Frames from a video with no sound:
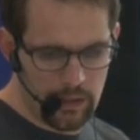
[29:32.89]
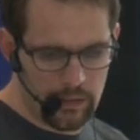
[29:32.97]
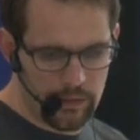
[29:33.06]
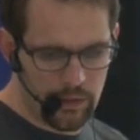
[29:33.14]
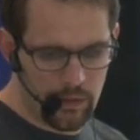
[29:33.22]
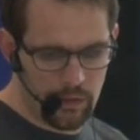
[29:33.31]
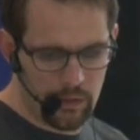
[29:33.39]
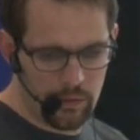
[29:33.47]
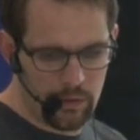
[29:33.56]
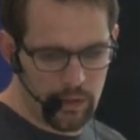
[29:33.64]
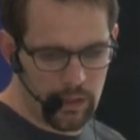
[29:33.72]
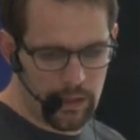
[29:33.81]
So
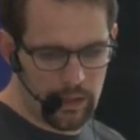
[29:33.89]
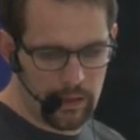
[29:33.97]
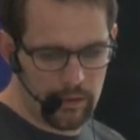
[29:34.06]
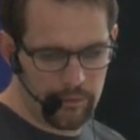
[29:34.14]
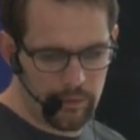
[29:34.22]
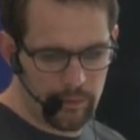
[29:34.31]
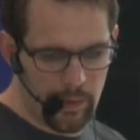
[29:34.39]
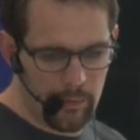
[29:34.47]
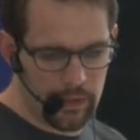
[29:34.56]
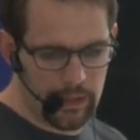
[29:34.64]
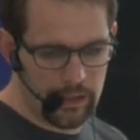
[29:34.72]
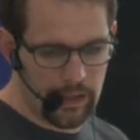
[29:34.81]
if you
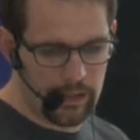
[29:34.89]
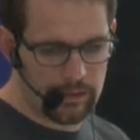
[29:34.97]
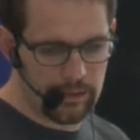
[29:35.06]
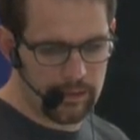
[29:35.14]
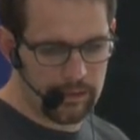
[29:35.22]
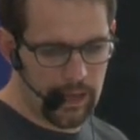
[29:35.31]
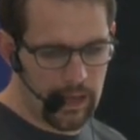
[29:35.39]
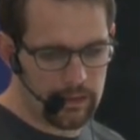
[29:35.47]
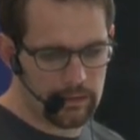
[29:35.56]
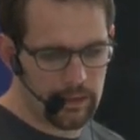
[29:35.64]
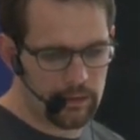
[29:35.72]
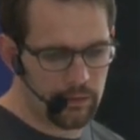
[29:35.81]
remember, the analysis
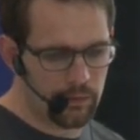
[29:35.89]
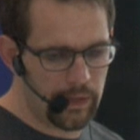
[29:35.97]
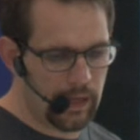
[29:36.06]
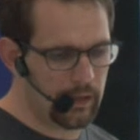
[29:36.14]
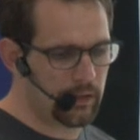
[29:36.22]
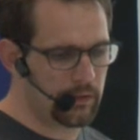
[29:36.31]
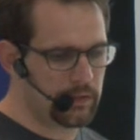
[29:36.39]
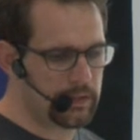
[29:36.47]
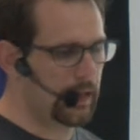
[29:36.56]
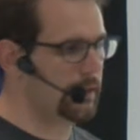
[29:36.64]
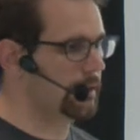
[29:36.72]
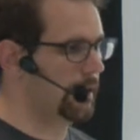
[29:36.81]
said that do calculus
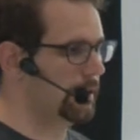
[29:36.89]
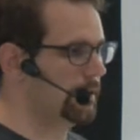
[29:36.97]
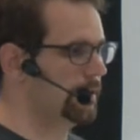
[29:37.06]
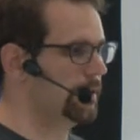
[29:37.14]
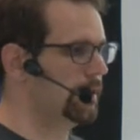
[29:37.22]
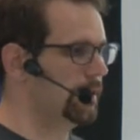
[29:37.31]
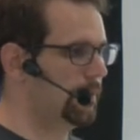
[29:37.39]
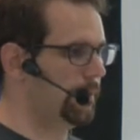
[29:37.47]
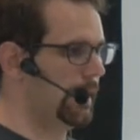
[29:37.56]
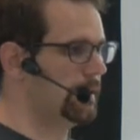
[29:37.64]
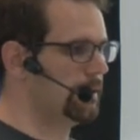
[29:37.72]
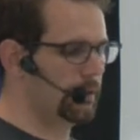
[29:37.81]
tells us,
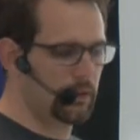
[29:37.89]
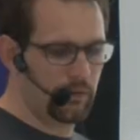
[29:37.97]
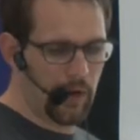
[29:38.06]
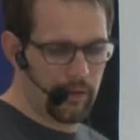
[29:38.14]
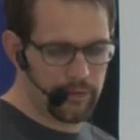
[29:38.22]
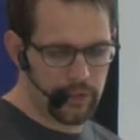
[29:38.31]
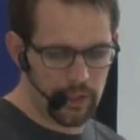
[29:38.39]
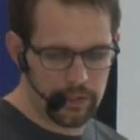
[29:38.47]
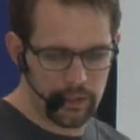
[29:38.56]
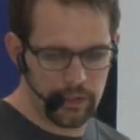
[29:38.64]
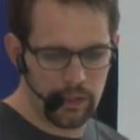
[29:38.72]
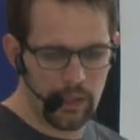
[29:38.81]
based on the graph
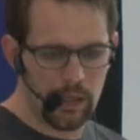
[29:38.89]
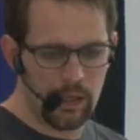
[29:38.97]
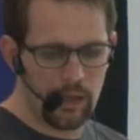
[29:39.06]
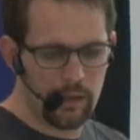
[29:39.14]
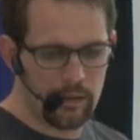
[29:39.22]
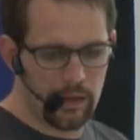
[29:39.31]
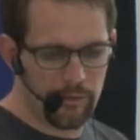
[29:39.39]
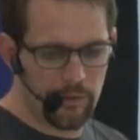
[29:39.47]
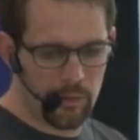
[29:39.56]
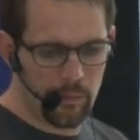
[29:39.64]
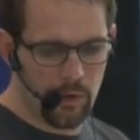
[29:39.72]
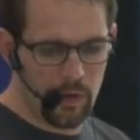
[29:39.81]
structure, that if
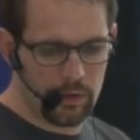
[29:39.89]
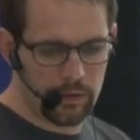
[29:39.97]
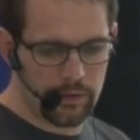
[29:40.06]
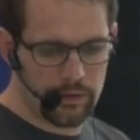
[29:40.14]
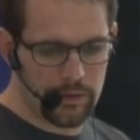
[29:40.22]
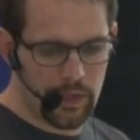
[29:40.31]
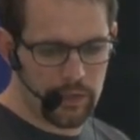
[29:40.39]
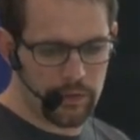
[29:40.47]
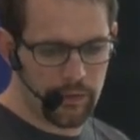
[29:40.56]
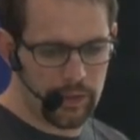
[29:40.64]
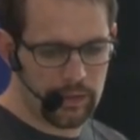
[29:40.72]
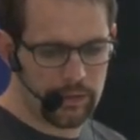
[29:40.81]
your model
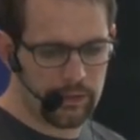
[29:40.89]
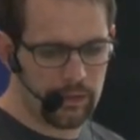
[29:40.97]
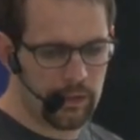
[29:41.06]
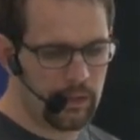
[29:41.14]
structure is